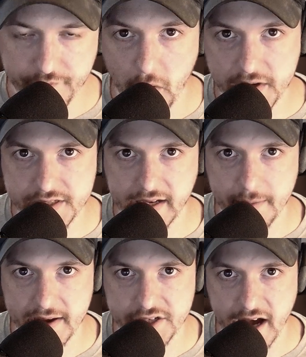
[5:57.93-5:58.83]
focusing
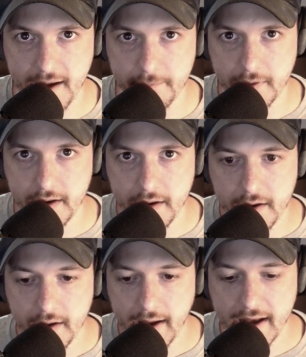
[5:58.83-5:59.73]
on my job
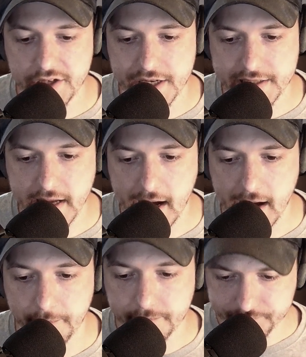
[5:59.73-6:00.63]
and just
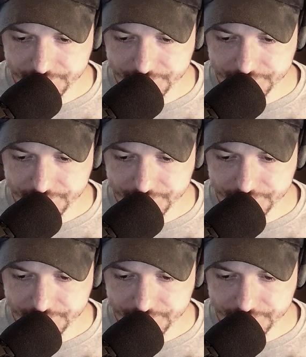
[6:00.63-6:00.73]
um,